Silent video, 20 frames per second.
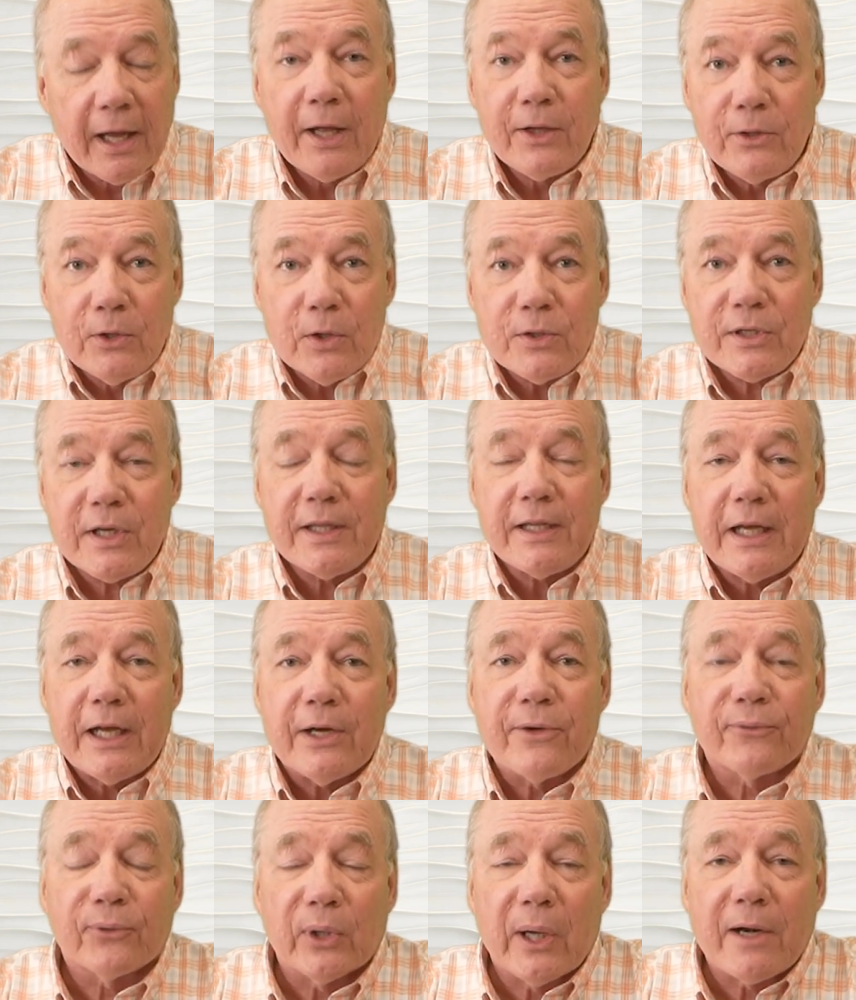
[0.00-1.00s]
using the
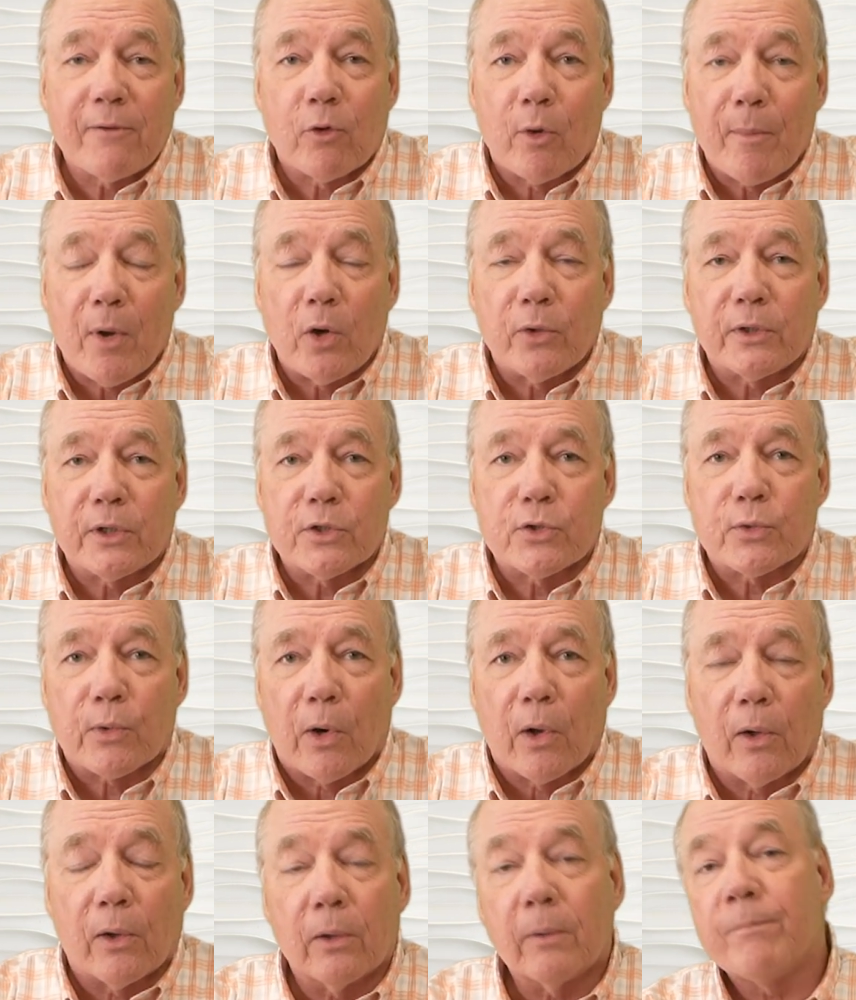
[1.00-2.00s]
infrared remote
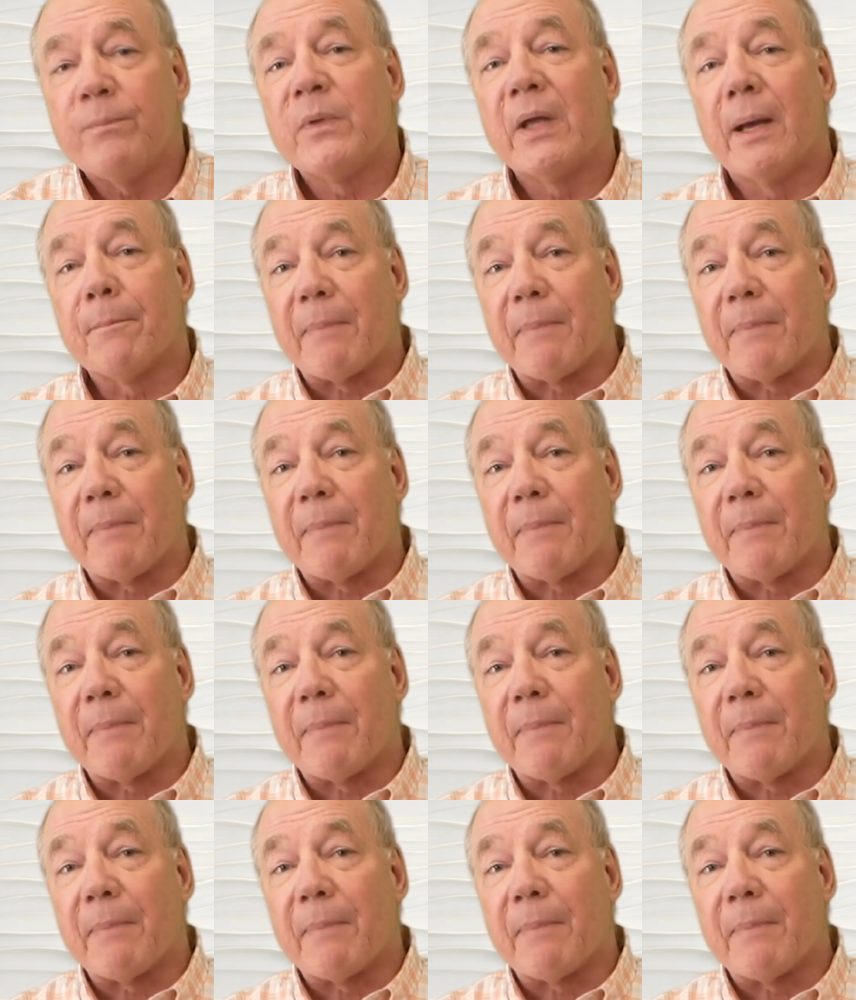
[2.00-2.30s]
control,